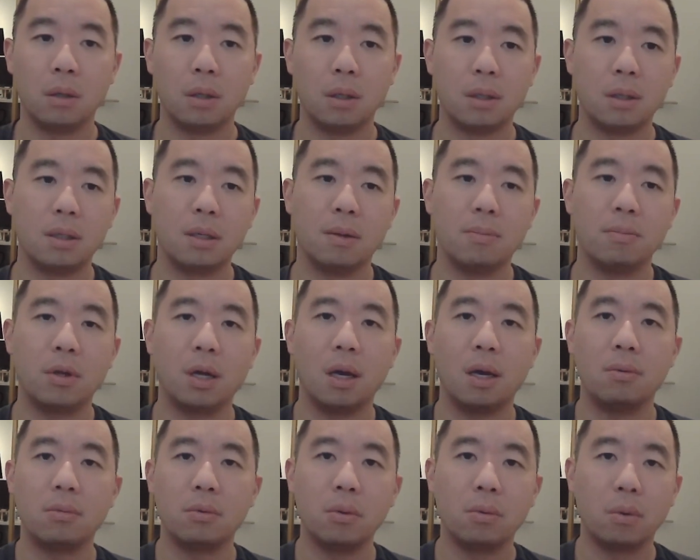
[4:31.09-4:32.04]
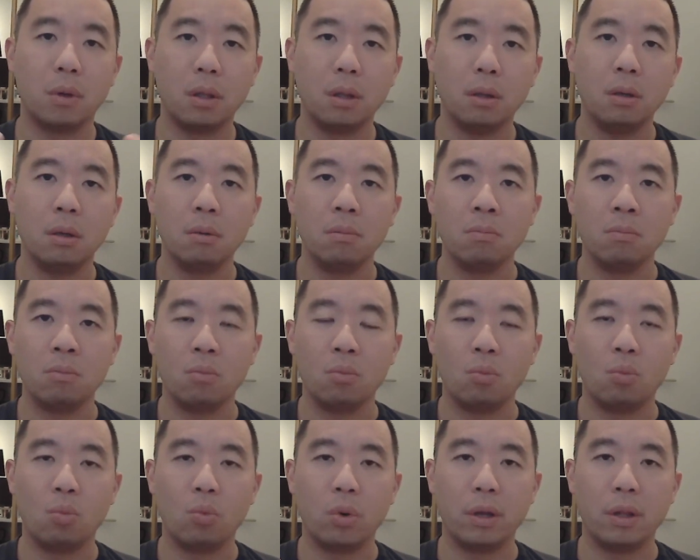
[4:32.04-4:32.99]
And sometimes
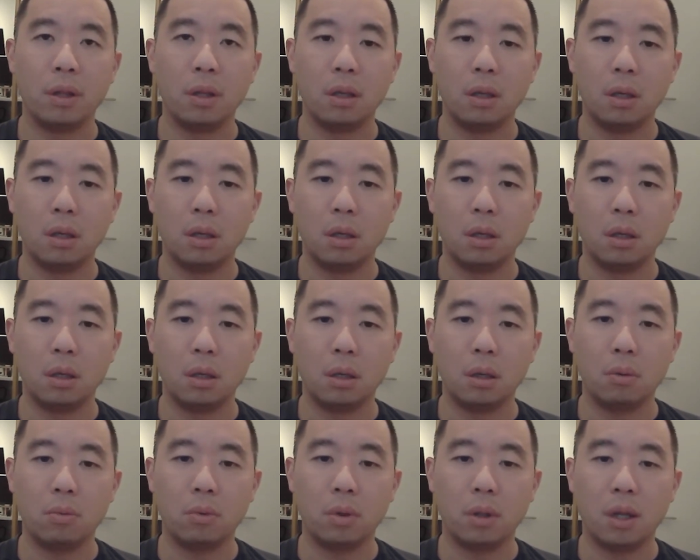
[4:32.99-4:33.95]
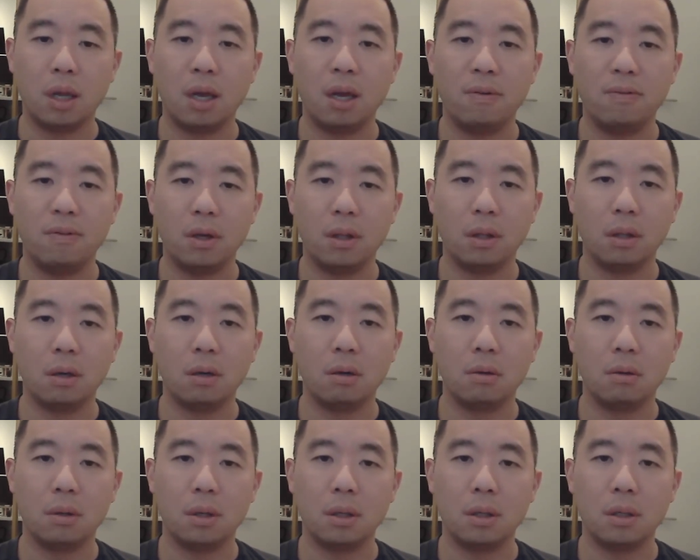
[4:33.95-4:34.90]
when the heavy
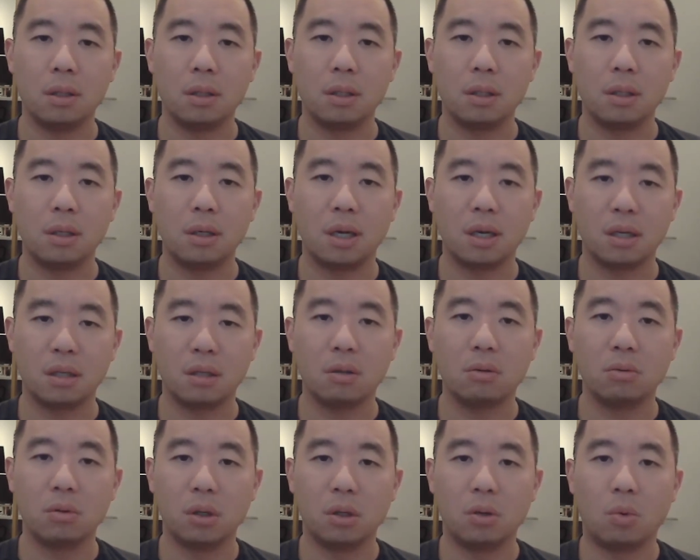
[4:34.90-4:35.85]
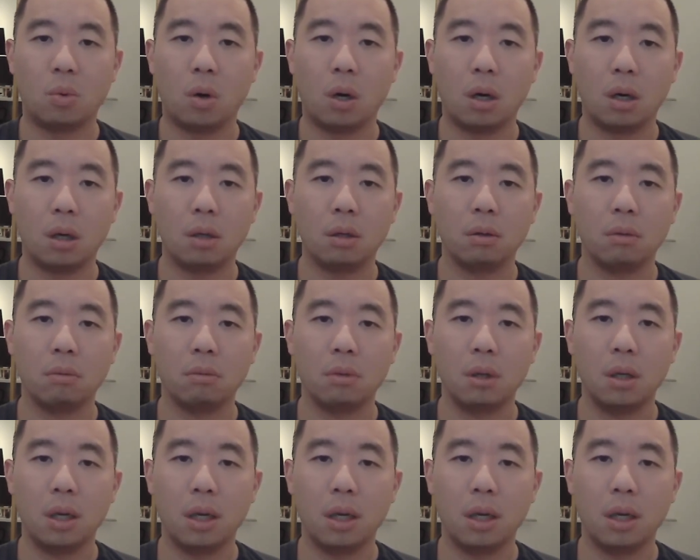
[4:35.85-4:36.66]
load is next to a wall,